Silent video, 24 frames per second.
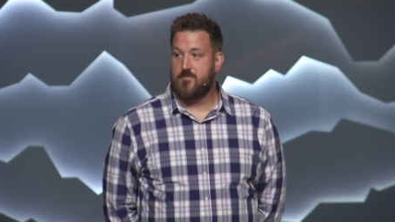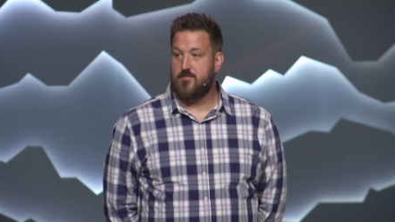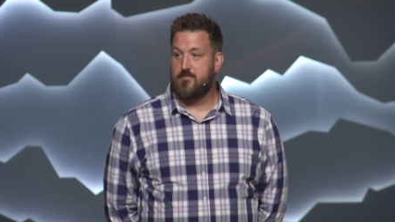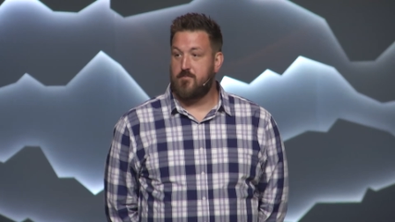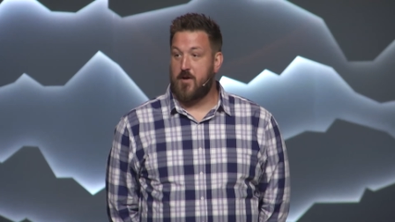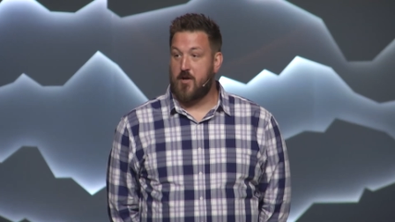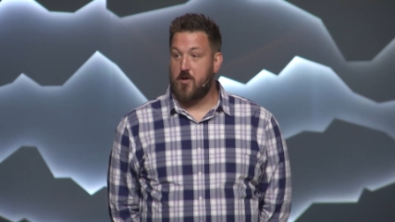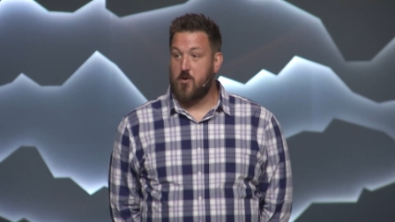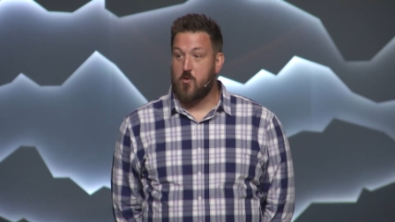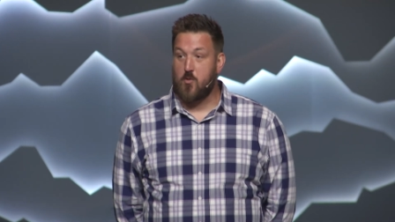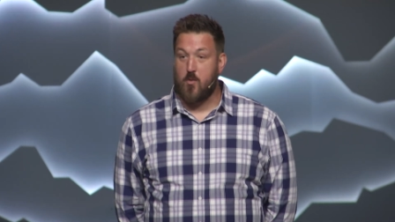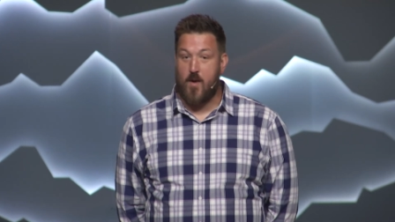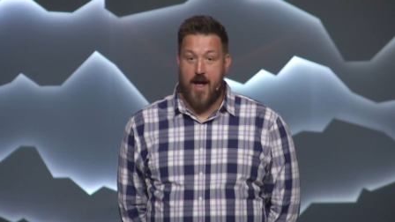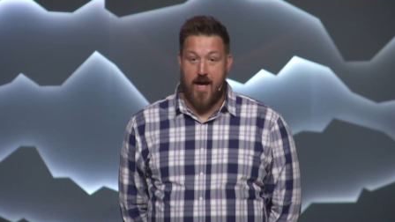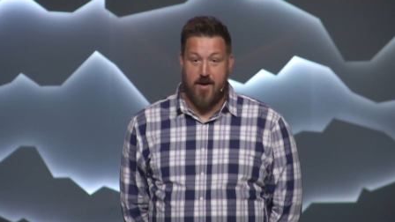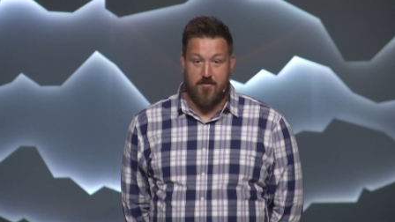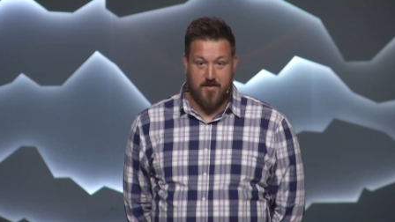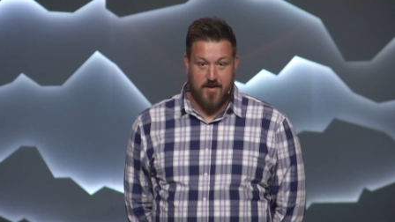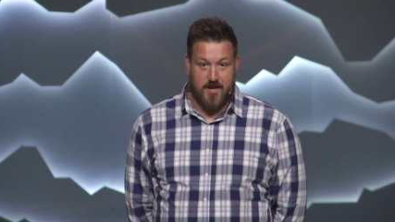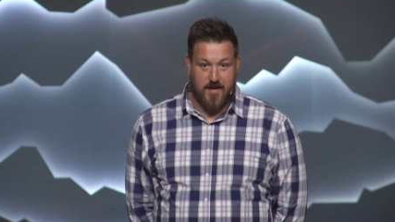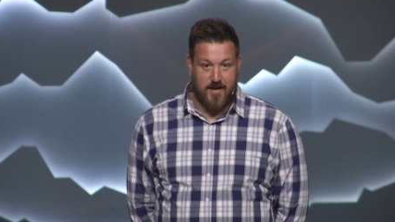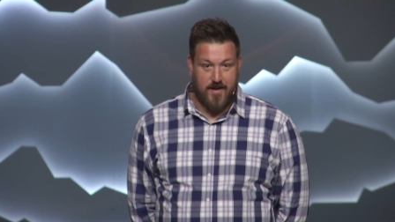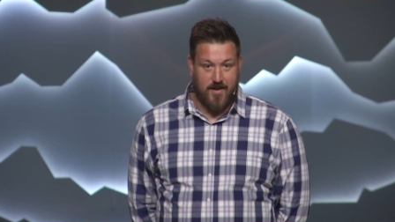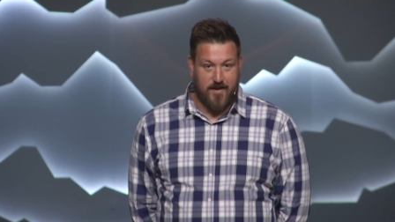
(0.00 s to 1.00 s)
But
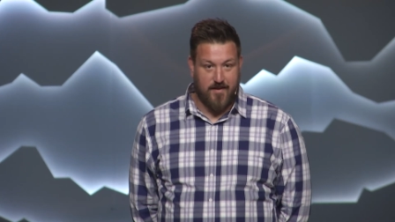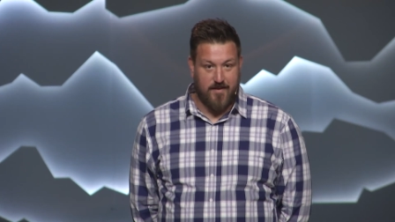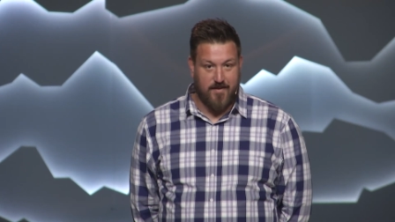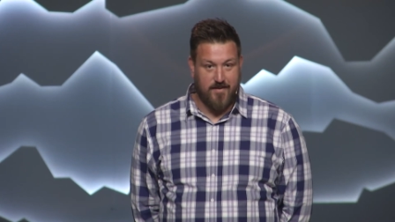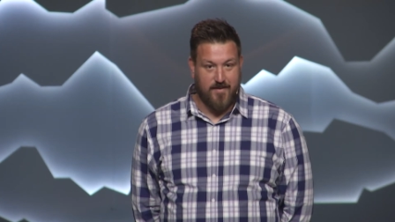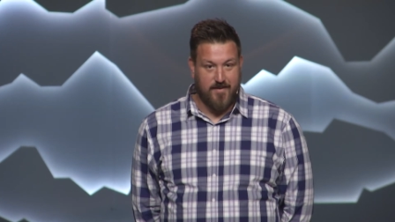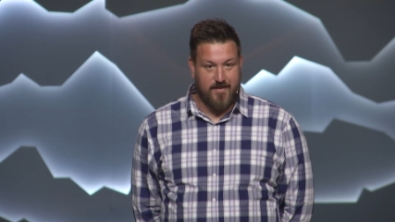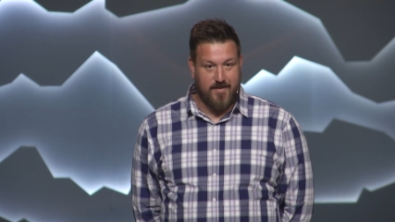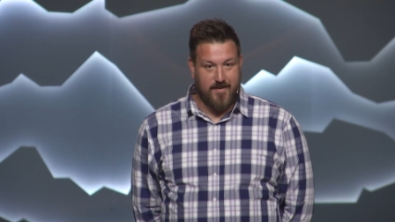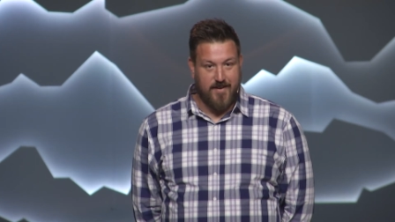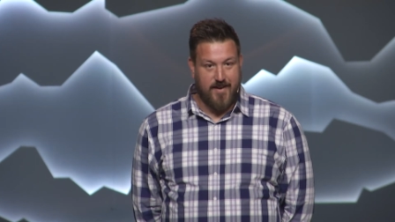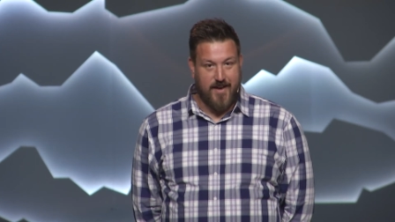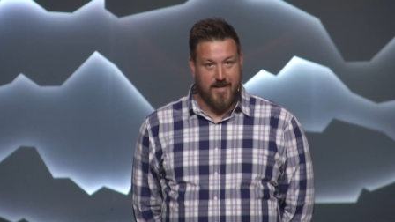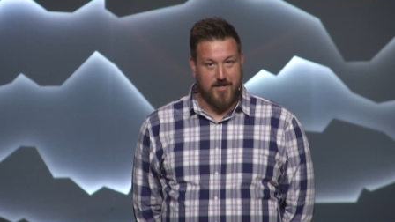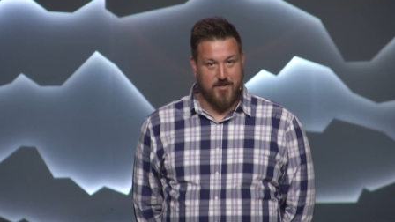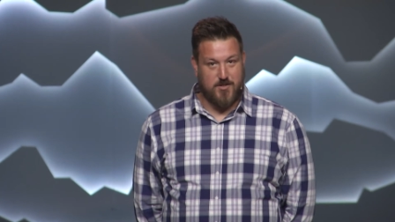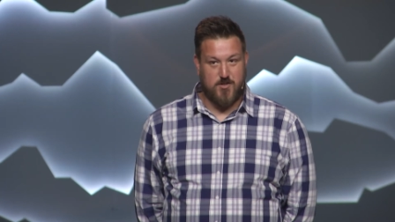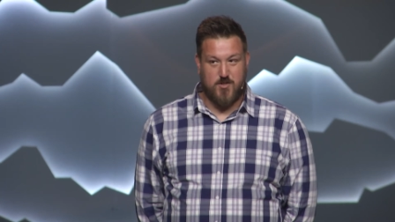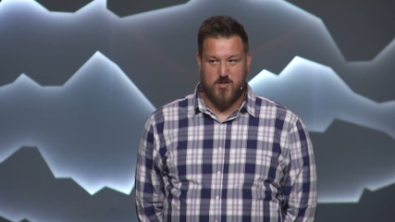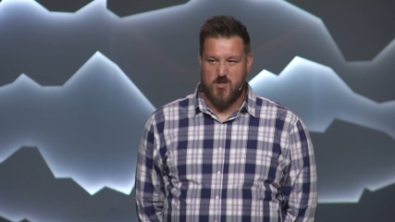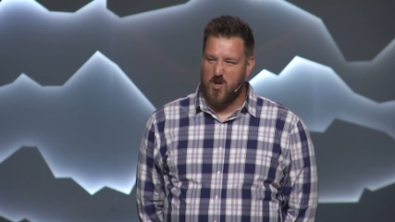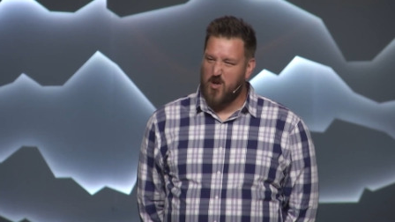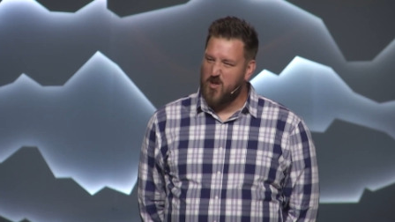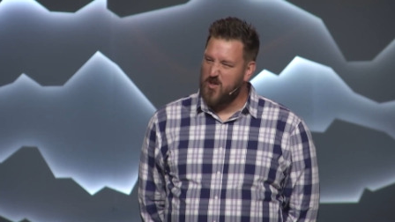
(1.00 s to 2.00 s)
gravity and
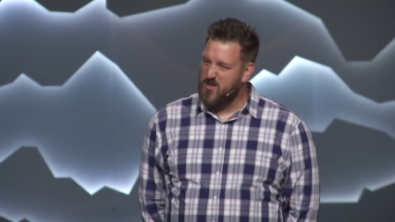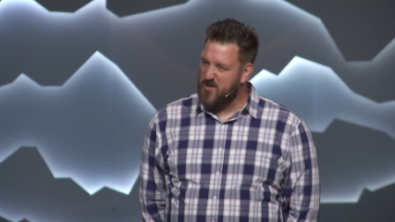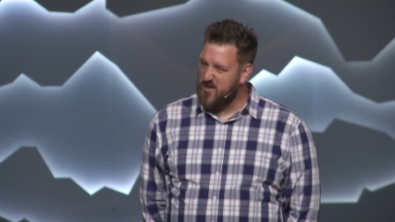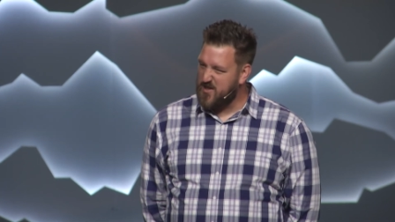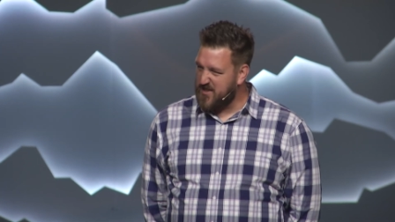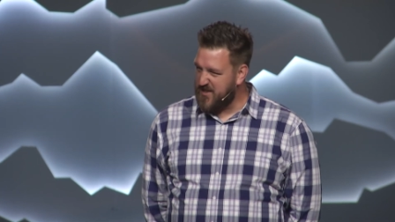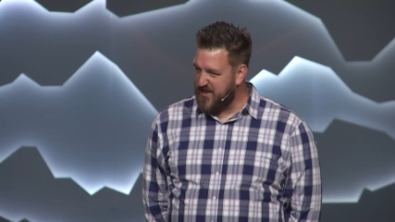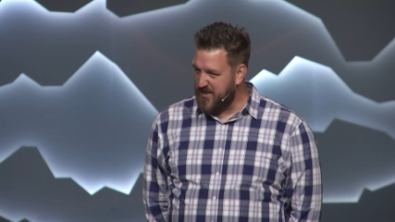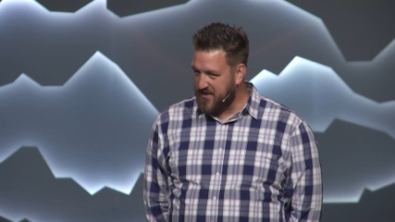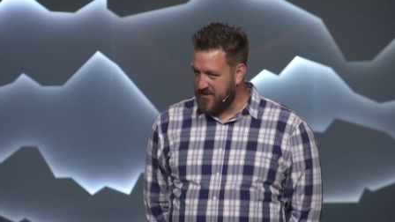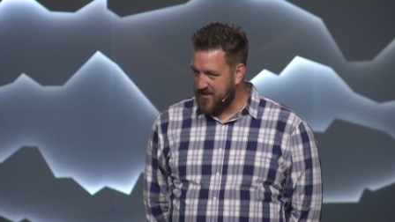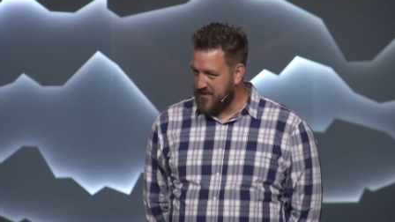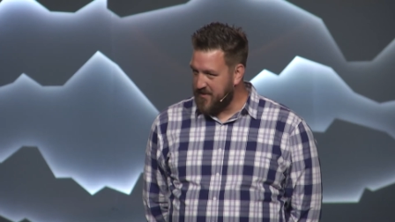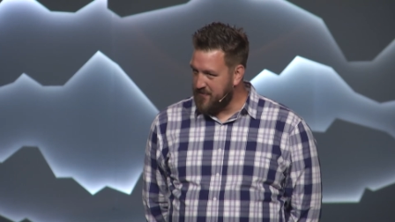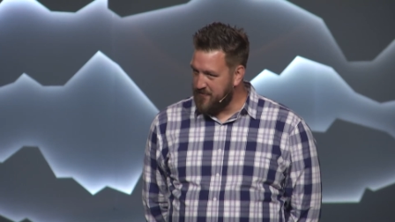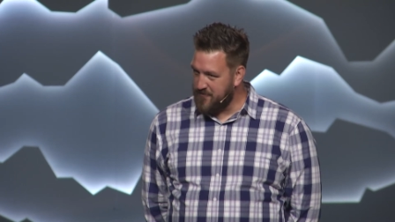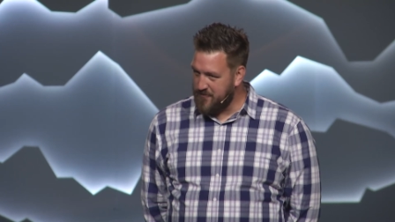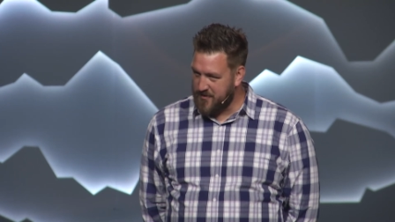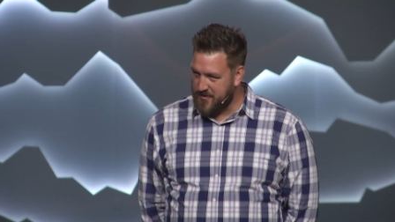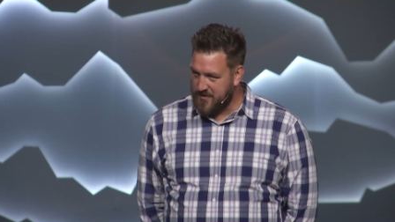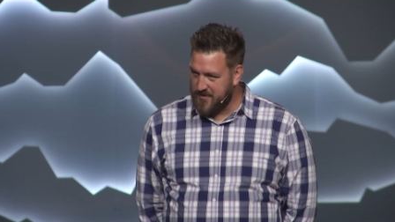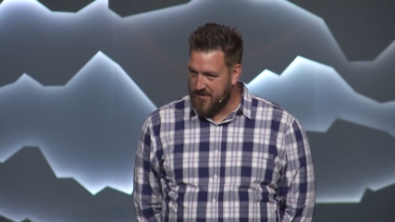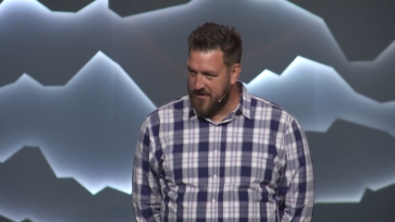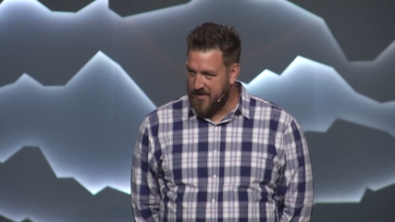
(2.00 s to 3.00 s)
solar
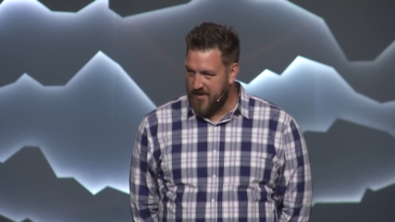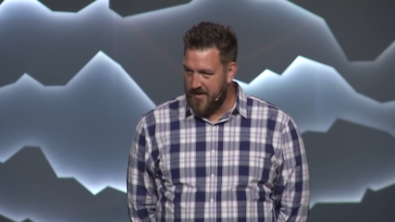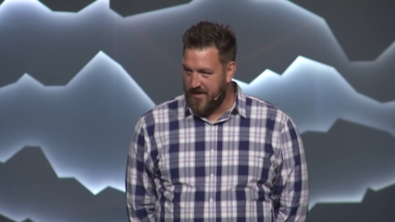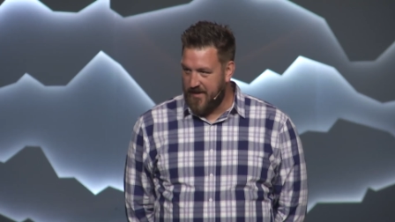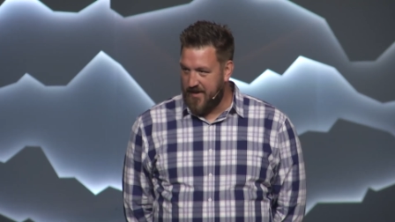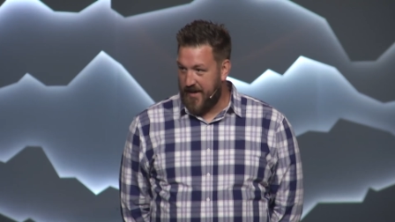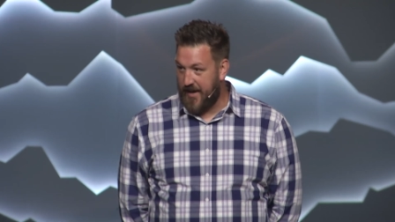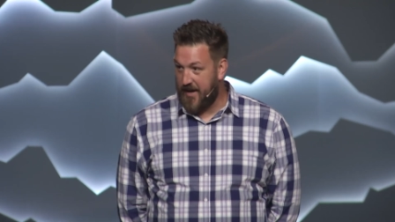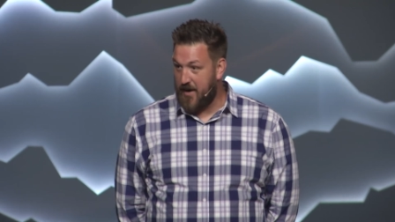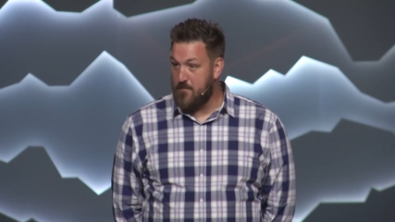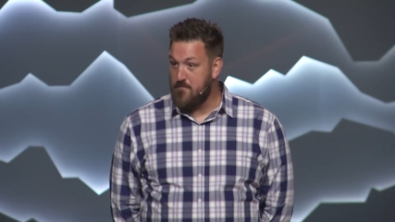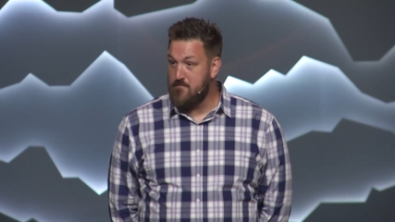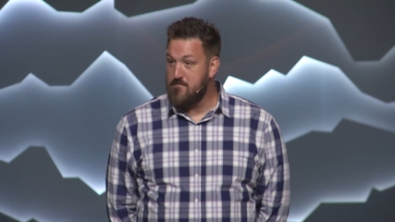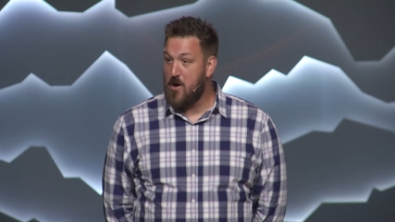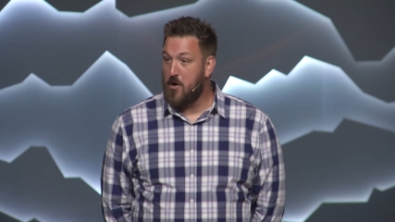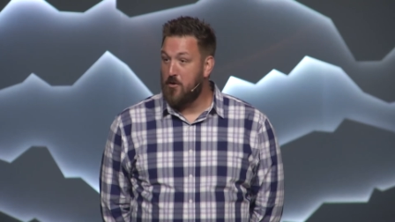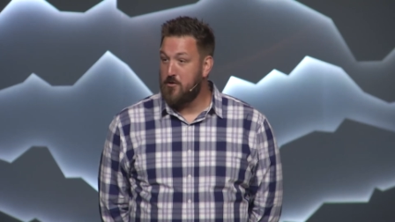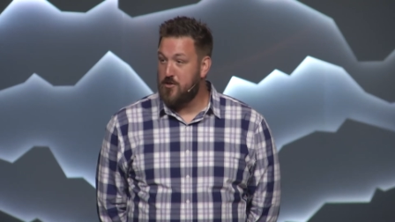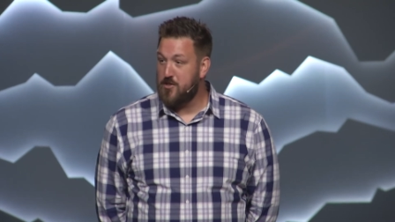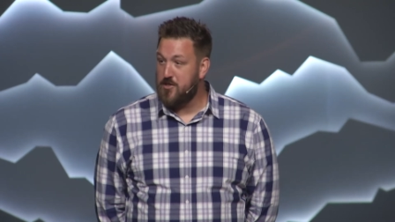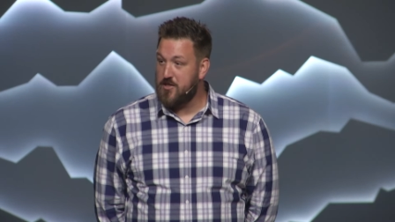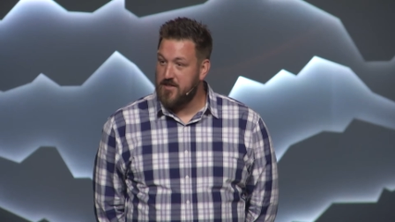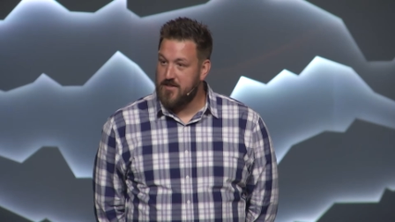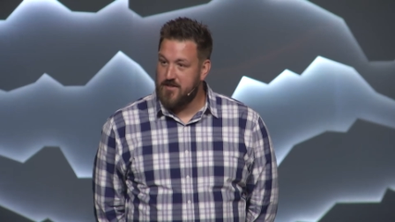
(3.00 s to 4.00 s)
systems and
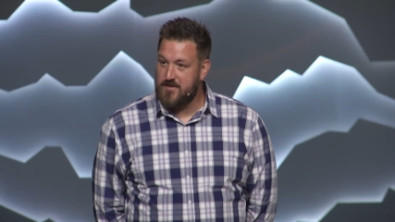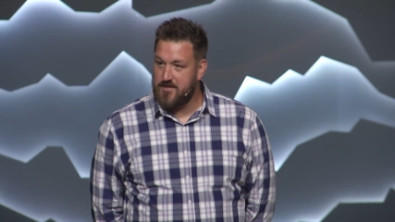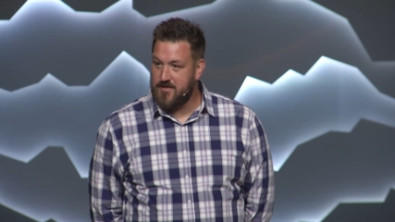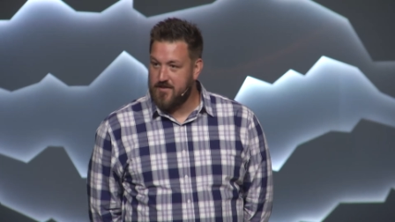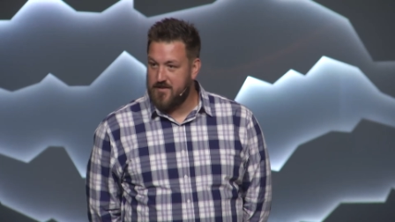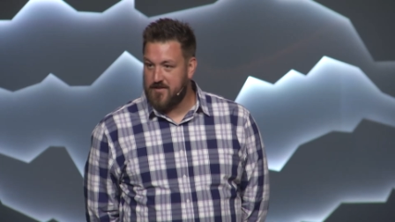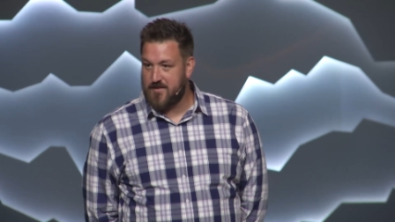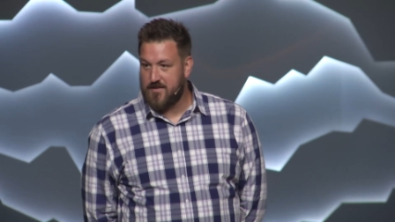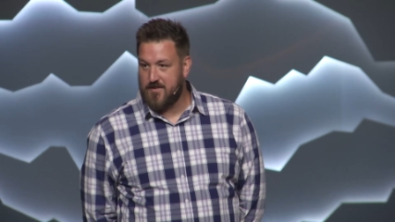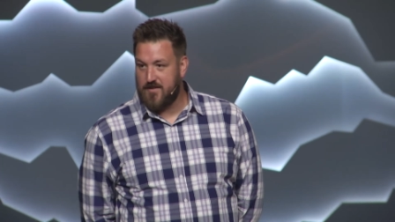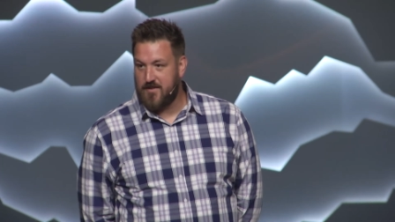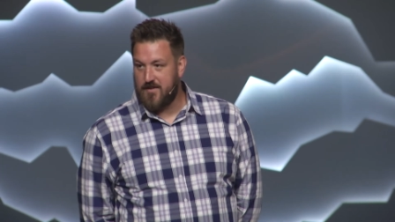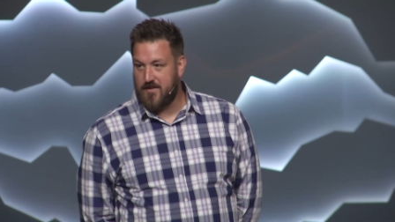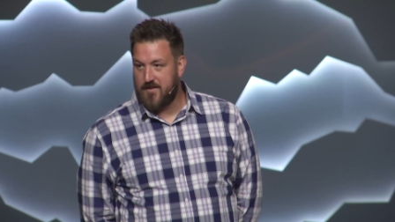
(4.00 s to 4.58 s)
emotions